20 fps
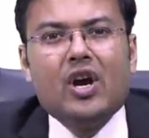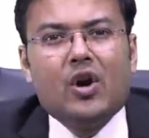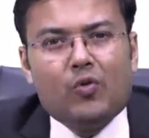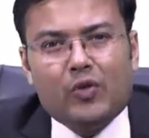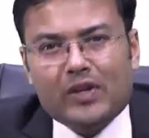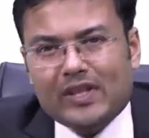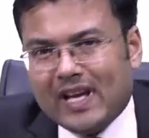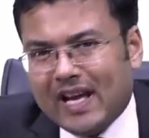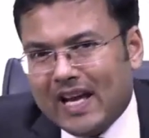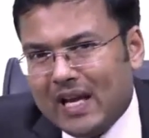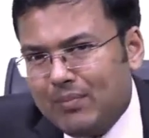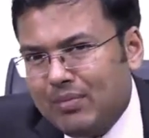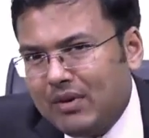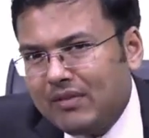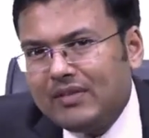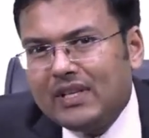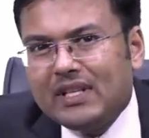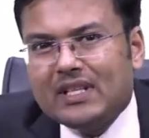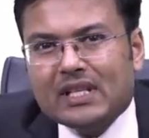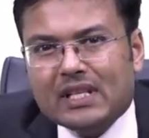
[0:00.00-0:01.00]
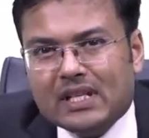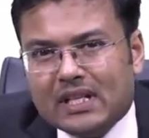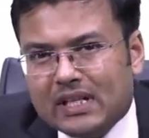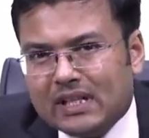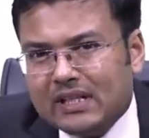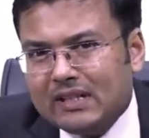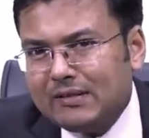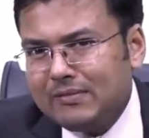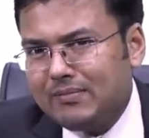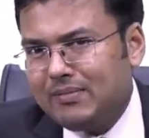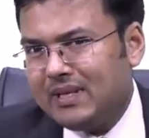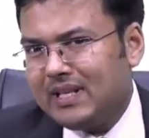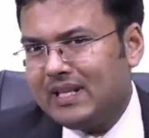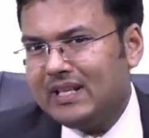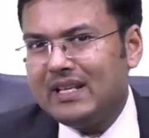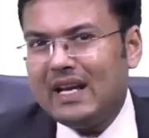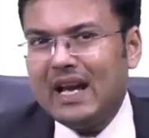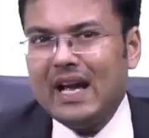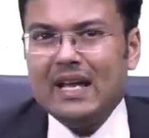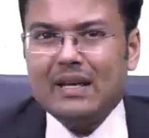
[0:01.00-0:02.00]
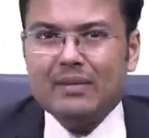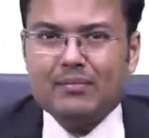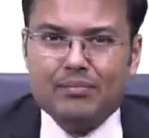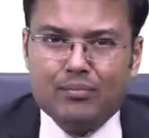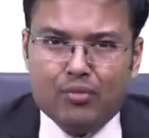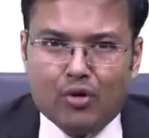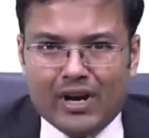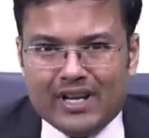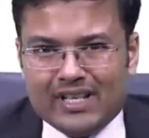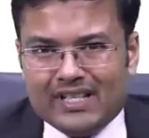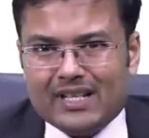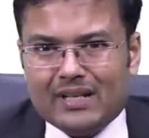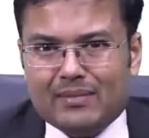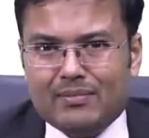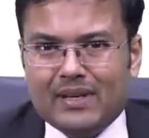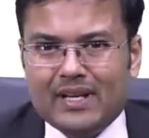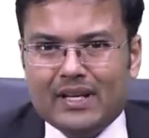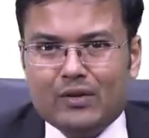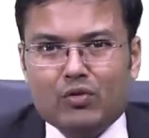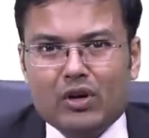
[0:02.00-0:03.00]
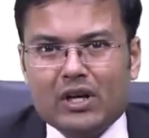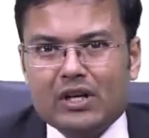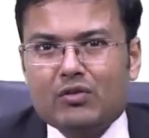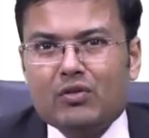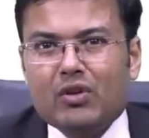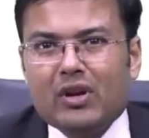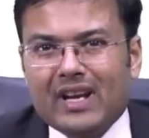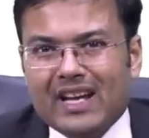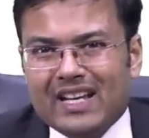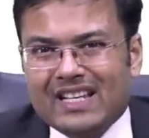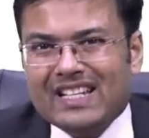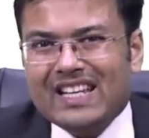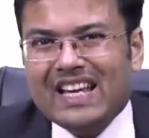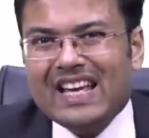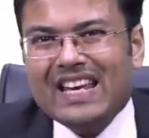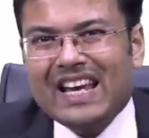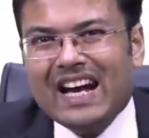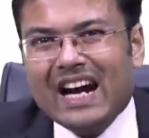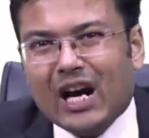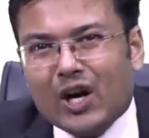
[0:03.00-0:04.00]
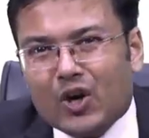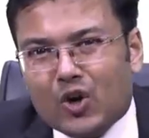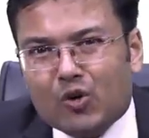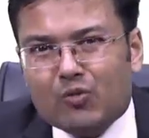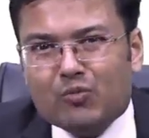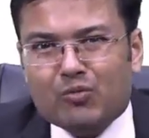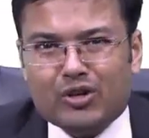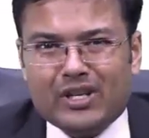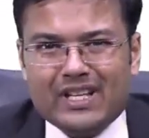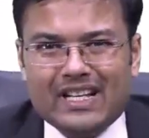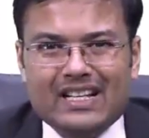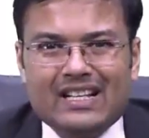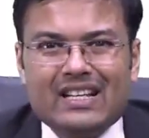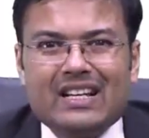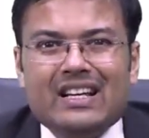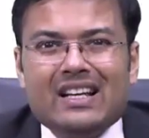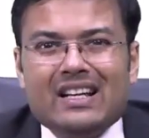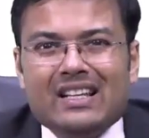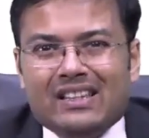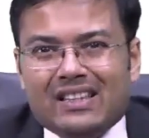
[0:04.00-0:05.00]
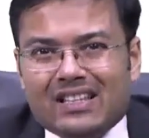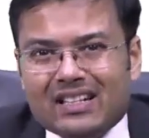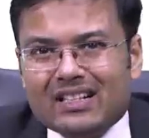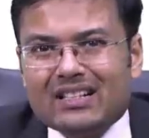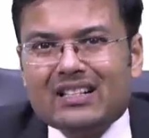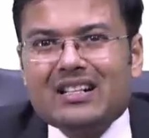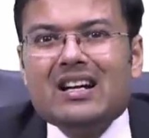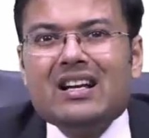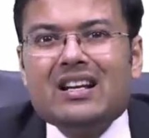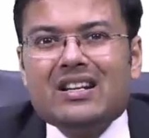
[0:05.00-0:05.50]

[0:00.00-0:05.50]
with the help of this curved blade and pointed blade what it can accommodate the